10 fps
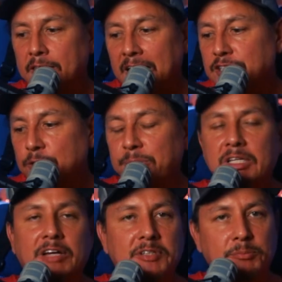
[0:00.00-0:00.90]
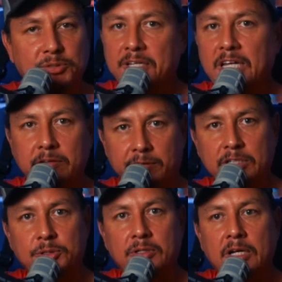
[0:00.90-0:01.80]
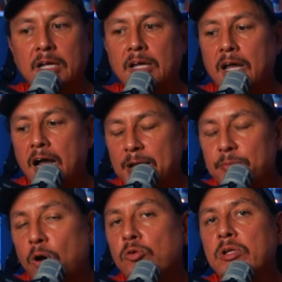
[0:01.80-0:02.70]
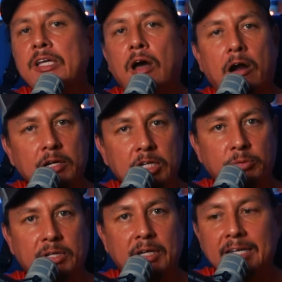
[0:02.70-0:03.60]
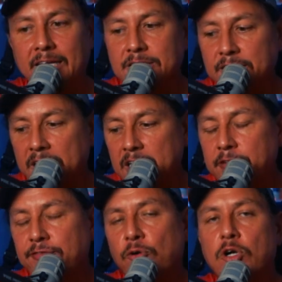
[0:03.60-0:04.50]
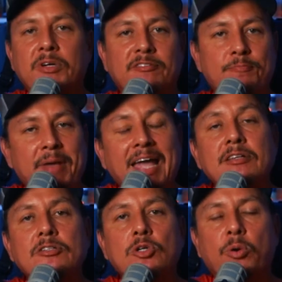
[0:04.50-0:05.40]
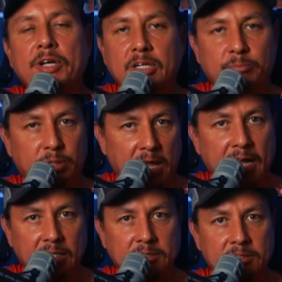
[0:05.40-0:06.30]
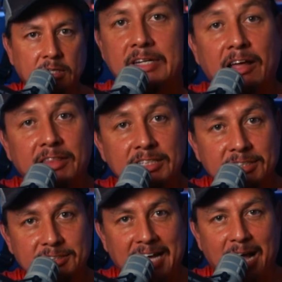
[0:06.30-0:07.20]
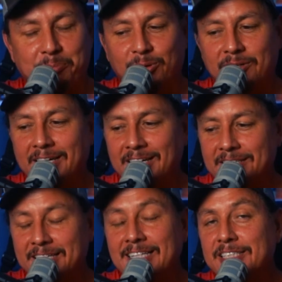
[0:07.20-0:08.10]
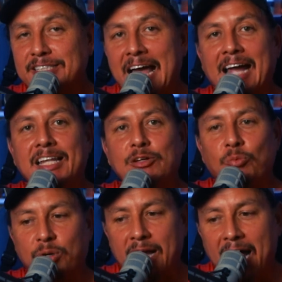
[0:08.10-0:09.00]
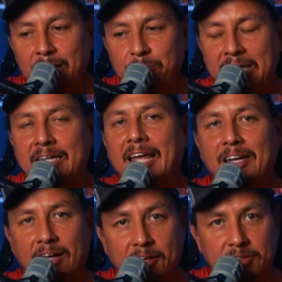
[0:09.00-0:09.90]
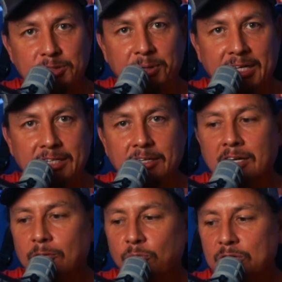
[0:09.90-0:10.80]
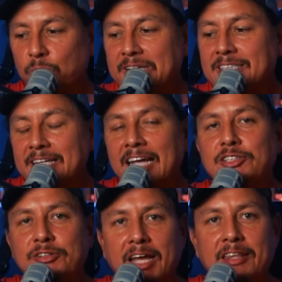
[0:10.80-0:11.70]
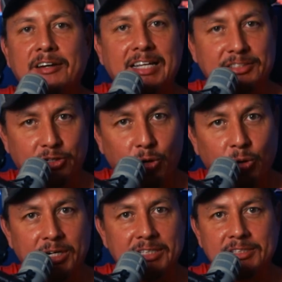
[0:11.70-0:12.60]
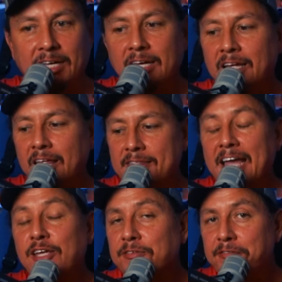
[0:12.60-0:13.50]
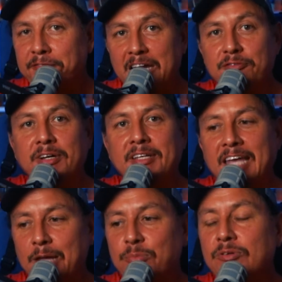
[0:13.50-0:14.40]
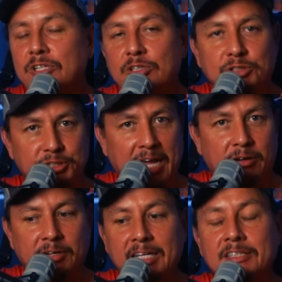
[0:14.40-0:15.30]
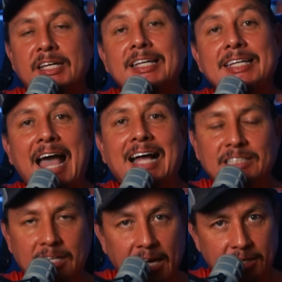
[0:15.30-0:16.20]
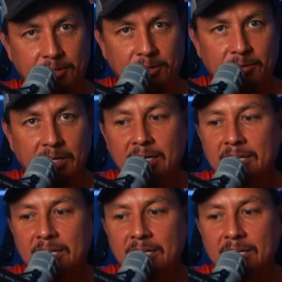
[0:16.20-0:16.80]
That should be left up to the individual. I'm only arguing against any form of mandatory compliance. Now, this example is exactly what I mean and others mean when we say together as a chorus that your favorite cable news channel is gaslighting you.